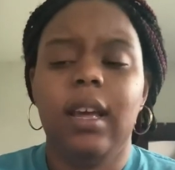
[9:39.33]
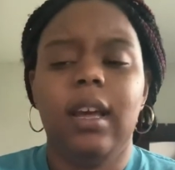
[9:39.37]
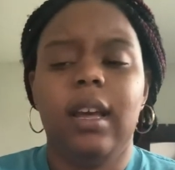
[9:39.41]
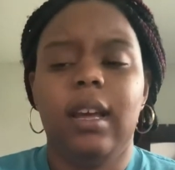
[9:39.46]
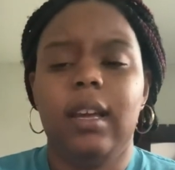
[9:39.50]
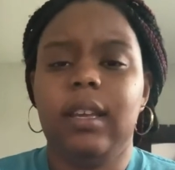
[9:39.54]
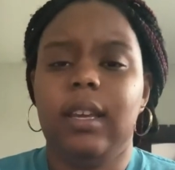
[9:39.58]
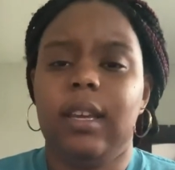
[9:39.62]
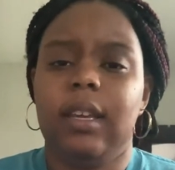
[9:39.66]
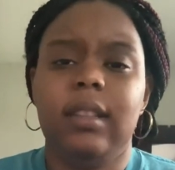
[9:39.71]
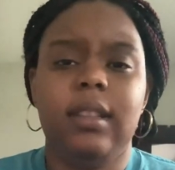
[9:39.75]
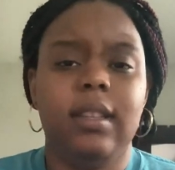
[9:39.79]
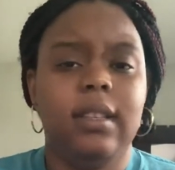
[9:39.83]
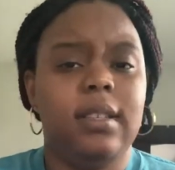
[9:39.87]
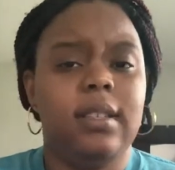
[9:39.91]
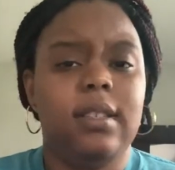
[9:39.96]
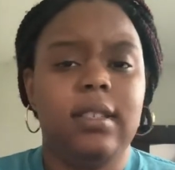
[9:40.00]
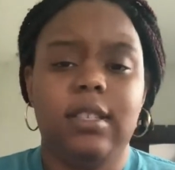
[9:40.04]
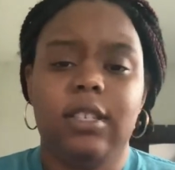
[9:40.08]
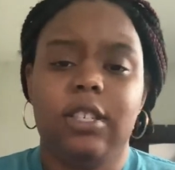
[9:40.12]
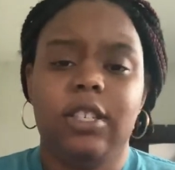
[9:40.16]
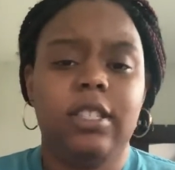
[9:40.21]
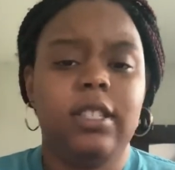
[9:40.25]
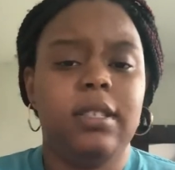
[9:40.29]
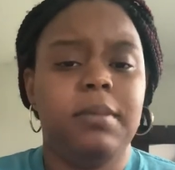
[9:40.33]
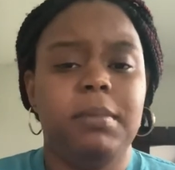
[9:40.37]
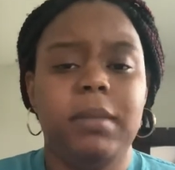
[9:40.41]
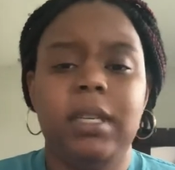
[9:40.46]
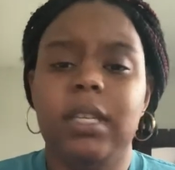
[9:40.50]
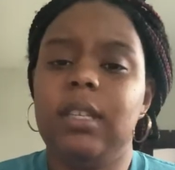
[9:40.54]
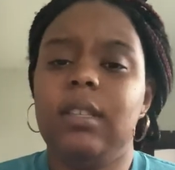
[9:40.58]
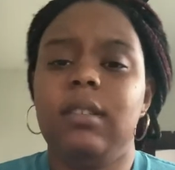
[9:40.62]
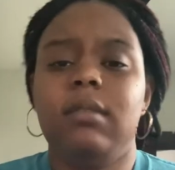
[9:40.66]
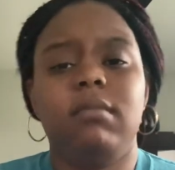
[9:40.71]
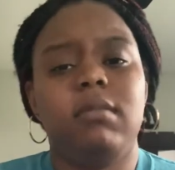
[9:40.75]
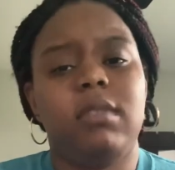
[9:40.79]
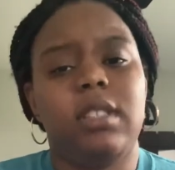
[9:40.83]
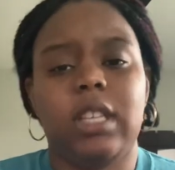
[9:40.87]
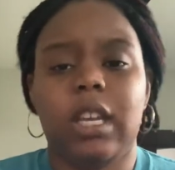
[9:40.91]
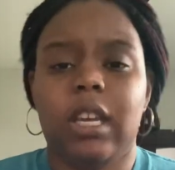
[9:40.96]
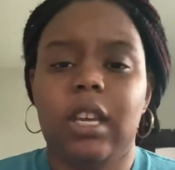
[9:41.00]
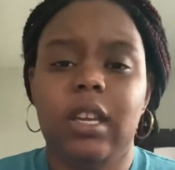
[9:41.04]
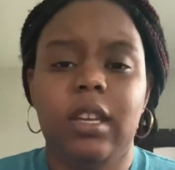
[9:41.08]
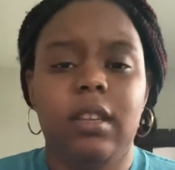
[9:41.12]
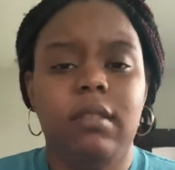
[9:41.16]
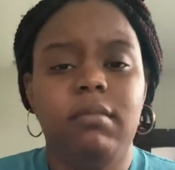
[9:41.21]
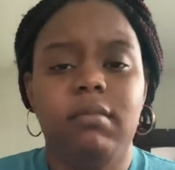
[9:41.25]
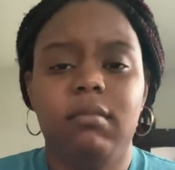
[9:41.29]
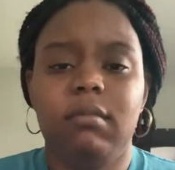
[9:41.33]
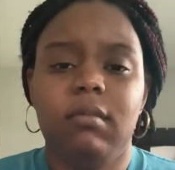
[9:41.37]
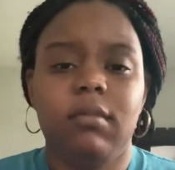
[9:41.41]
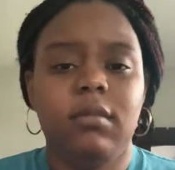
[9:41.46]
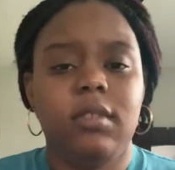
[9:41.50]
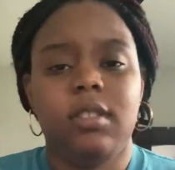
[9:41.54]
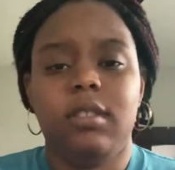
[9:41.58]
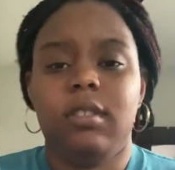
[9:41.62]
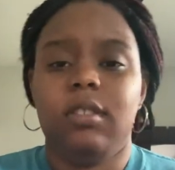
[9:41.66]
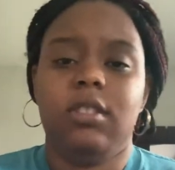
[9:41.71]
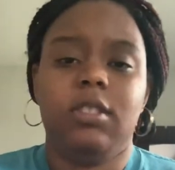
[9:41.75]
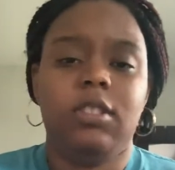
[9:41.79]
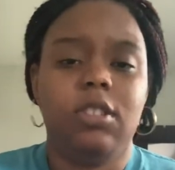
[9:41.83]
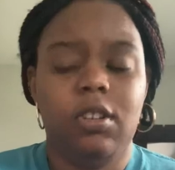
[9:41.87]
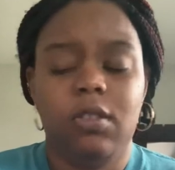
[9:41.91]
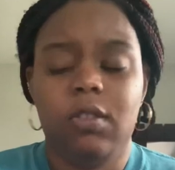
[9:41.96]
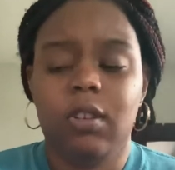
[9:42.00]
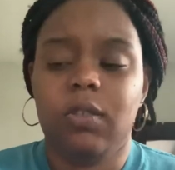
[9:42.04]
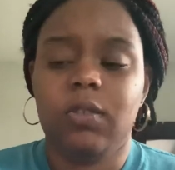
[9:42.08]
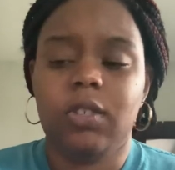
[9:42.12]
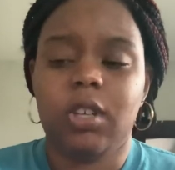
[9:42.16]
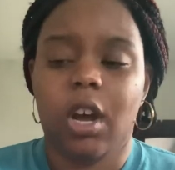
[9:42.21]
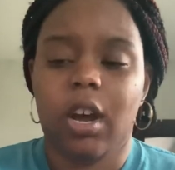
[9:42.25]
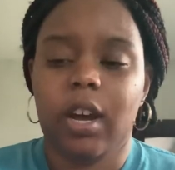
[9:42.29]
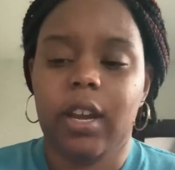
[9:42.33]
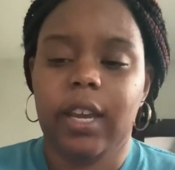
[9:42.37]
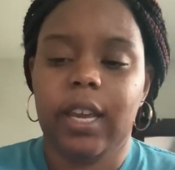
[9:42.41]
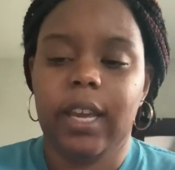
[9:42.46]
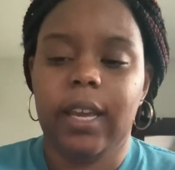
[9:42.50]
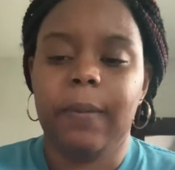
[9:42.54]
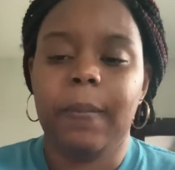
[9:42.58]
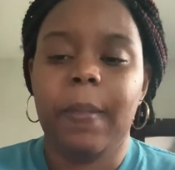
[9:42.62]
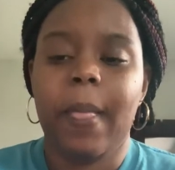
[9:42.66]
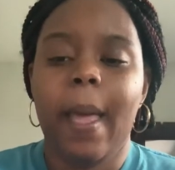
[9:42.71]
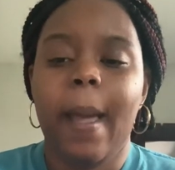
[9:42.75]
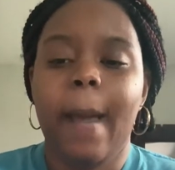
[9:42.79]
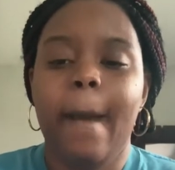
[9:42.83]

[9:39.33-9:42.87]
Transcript: Again, this is just me saying, talking.